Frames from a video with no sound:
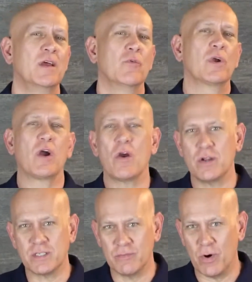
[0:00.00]

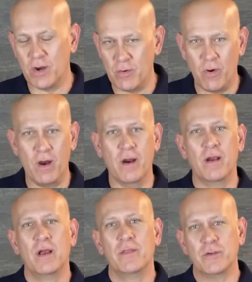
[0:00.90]
Regardless of where you are,
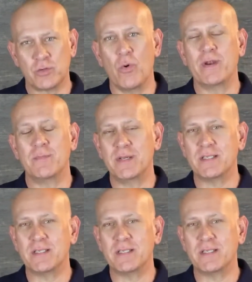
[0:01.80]
there's going to be